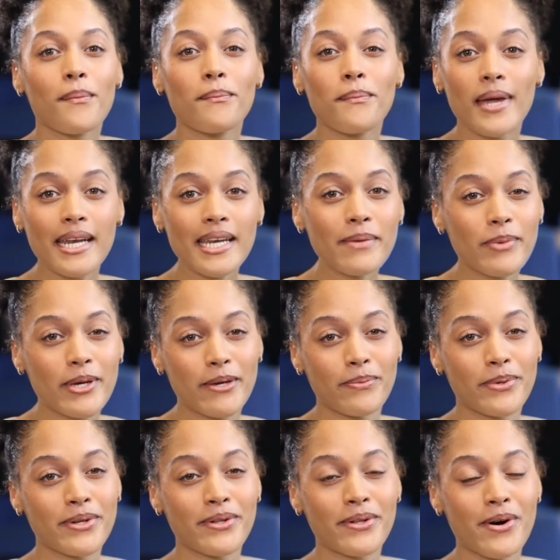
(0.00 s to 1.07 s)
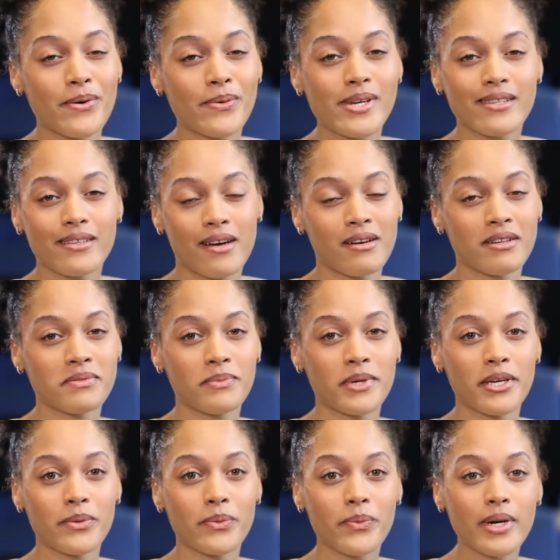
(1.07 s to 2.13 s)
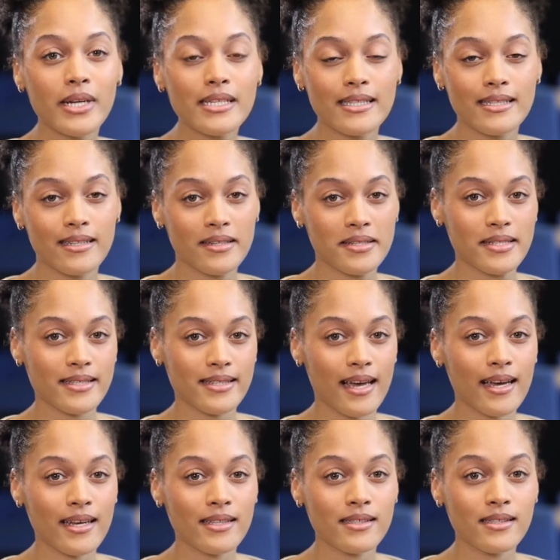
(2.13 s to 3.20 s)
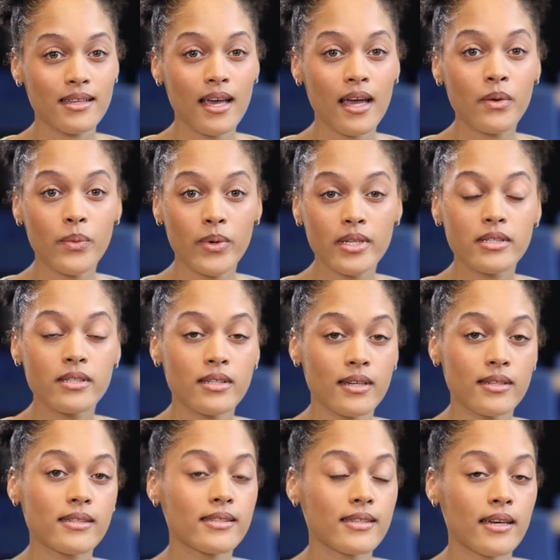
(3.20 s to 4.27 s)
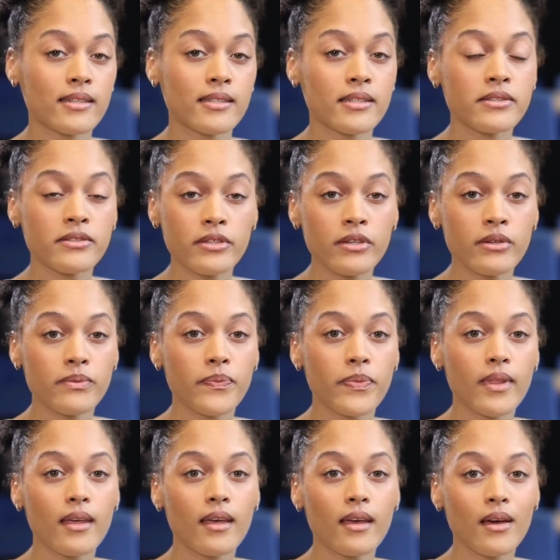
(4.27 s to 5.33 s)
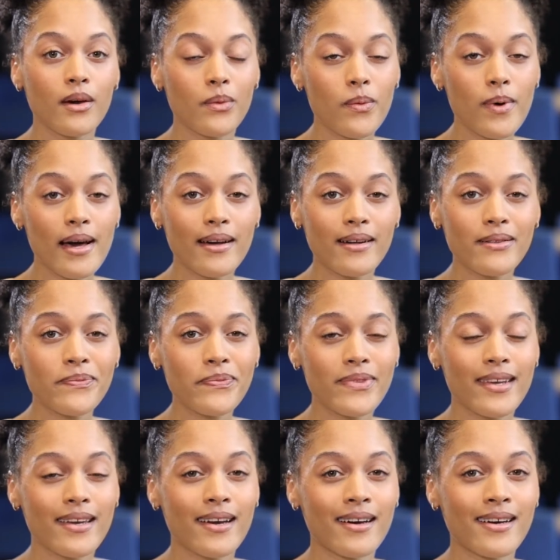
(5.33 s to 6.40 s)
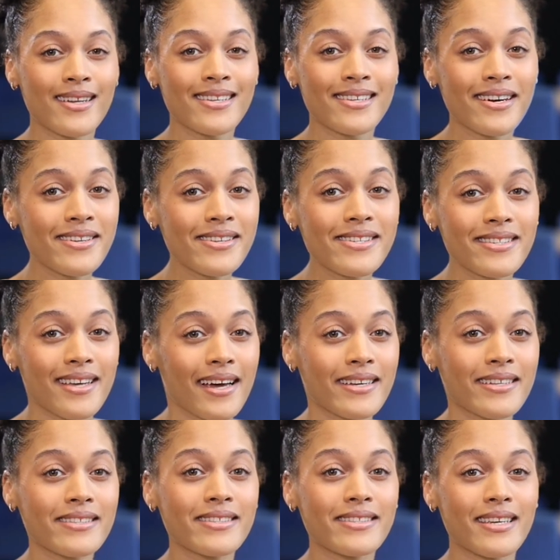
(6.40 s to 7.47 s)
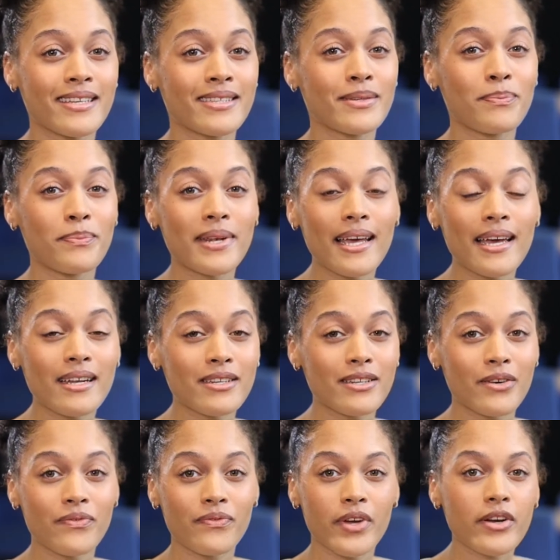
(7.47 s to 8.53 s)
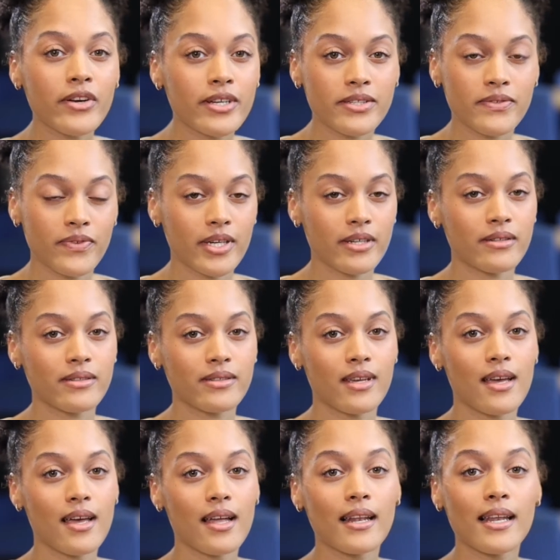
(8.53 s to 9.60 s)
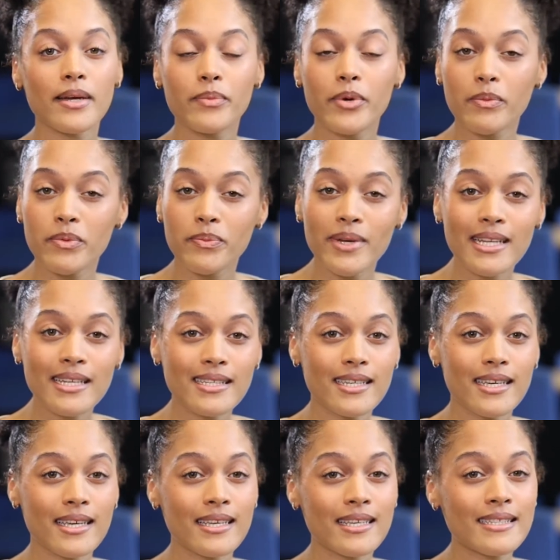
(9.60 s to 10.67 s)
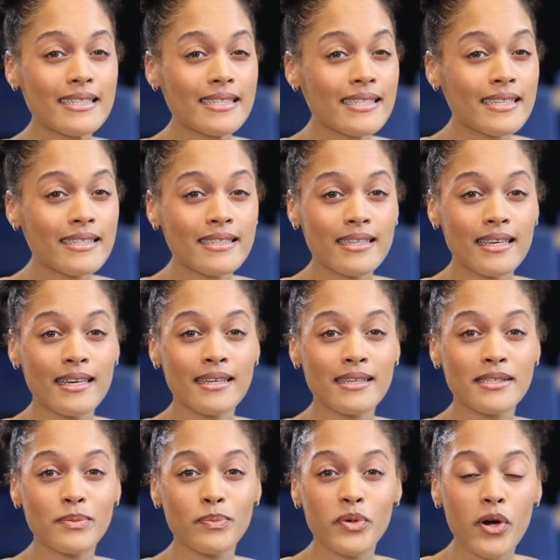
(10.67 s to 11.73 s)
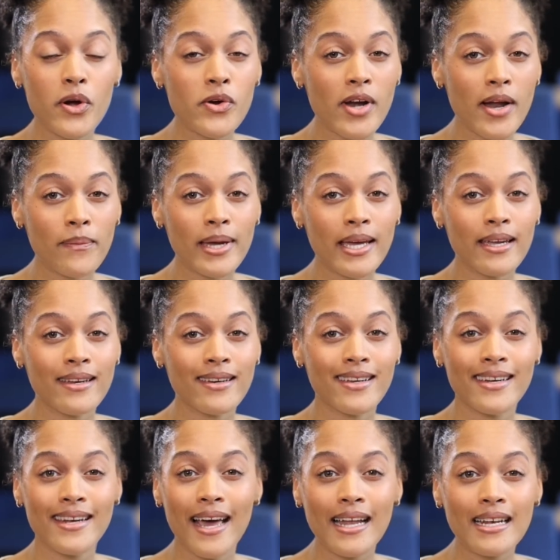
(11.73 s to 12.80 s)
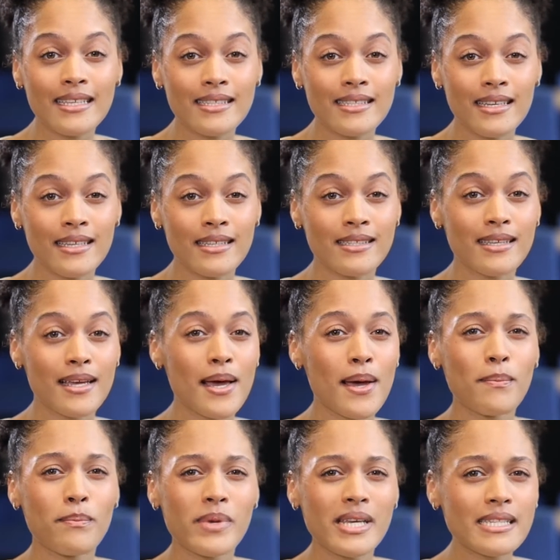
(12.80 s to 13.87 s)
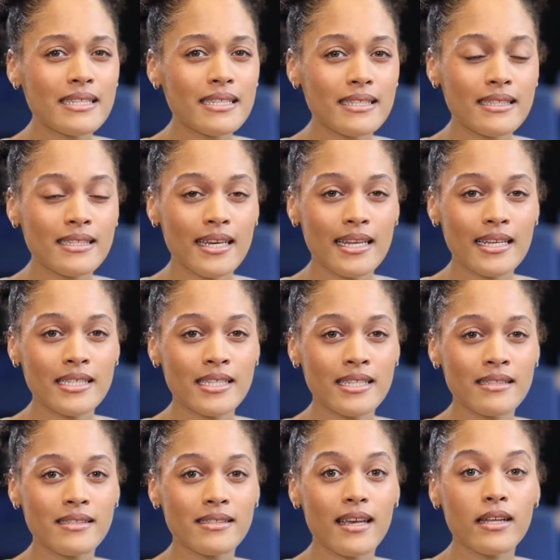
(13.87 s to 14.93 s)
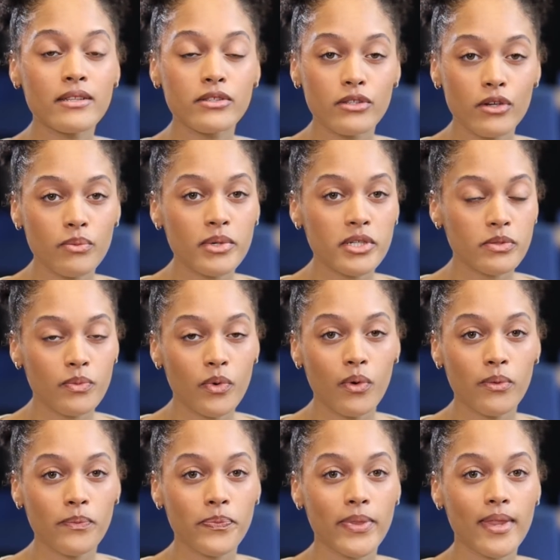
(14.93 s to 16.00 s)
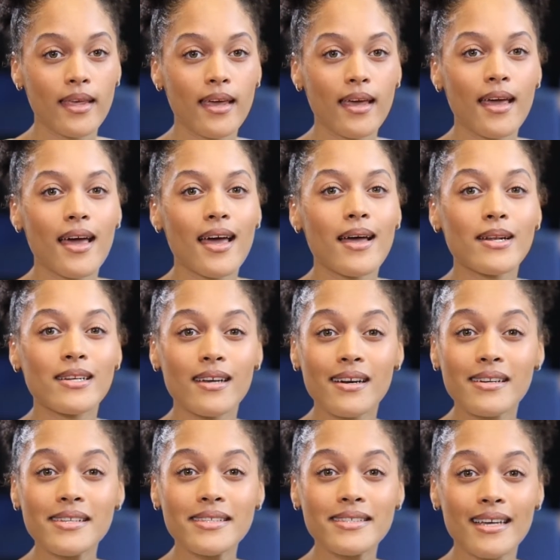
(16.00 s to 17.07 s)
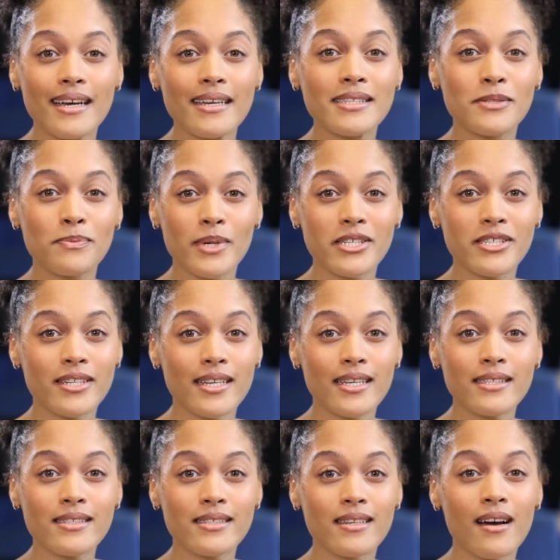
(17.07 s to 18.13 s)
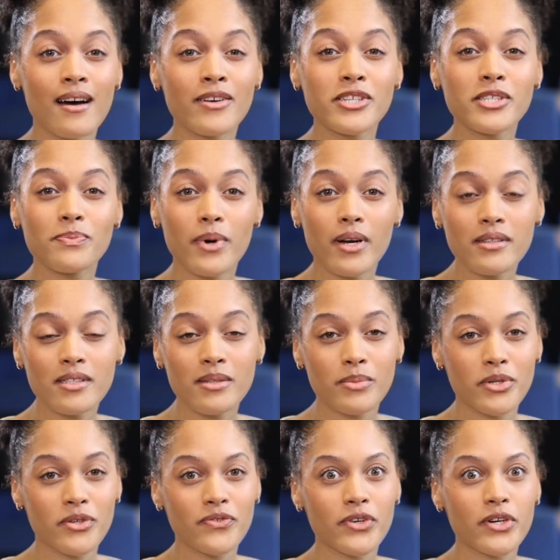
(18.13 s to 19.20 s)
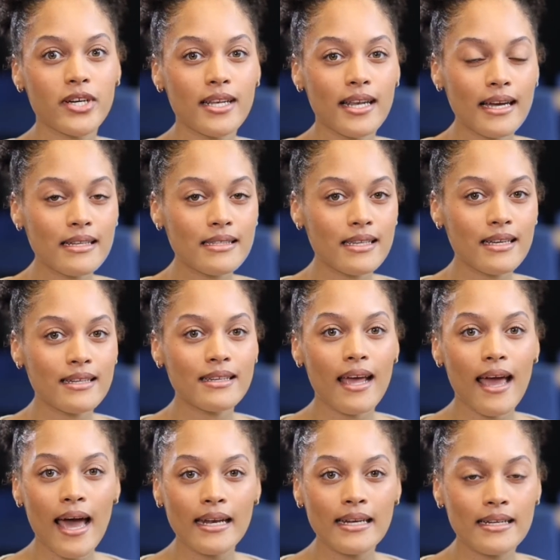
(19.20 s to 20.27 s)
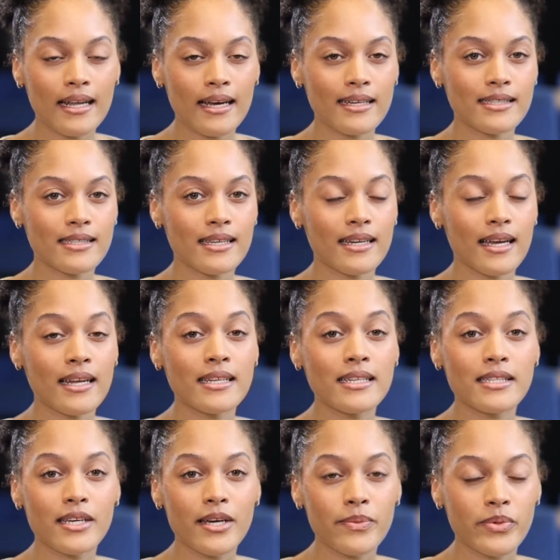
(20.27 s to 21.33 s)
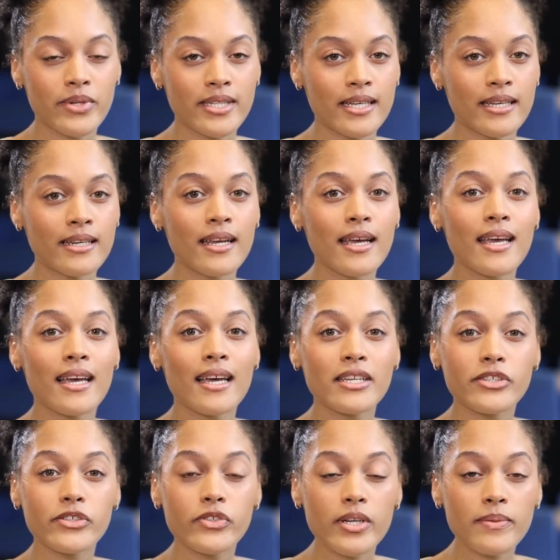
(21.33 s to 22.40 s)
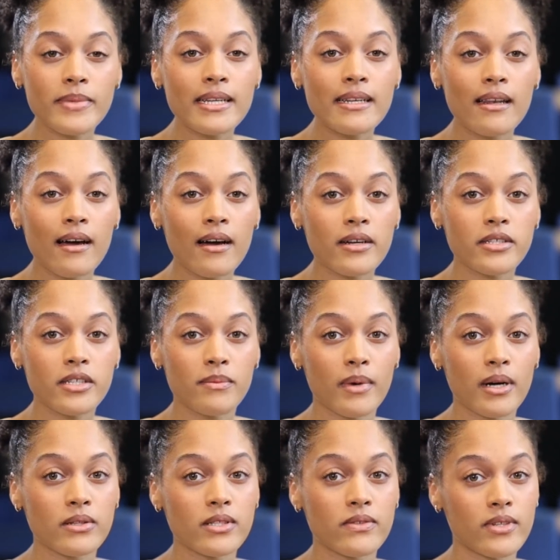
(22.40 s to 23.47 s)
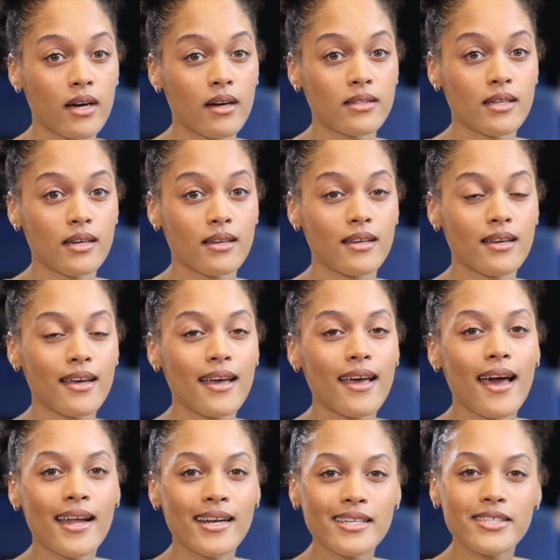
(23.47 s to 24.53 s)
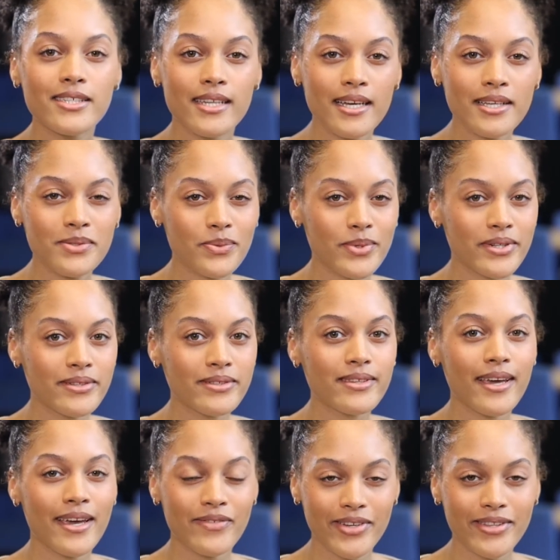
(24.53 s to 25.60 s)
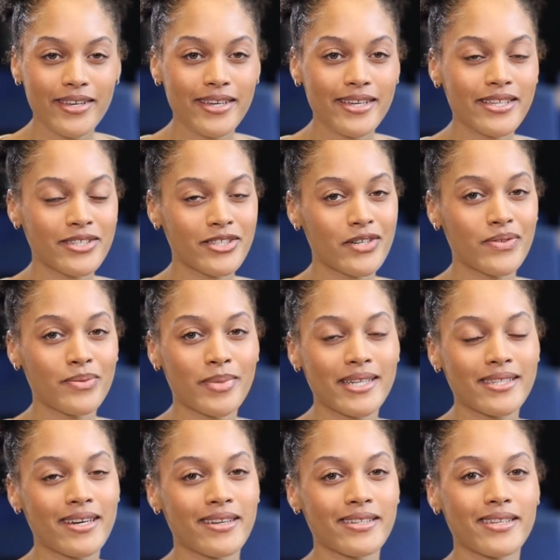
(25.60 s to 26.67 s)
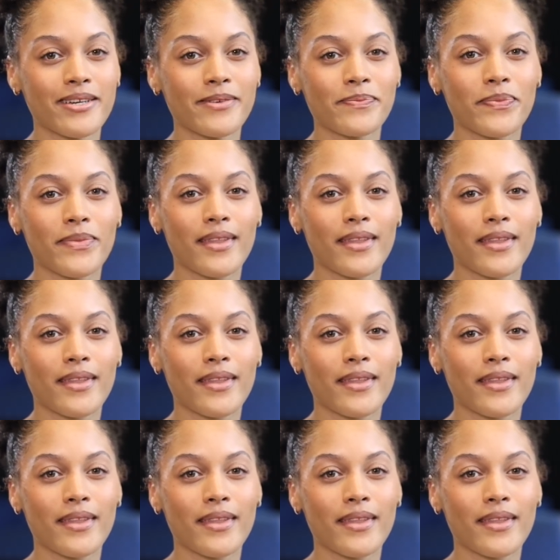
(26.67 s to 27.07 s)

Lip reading: Many people always ask me, what is data science and what do data scientists do? Well, data science is a blend of various fields like probability, statistics, programming, analysis, business intelligence, and so much more. Data science specialists are responsible for collecting, analyzing, and interpreting extremely large amounts of data. And in today's world, everything is driven by data.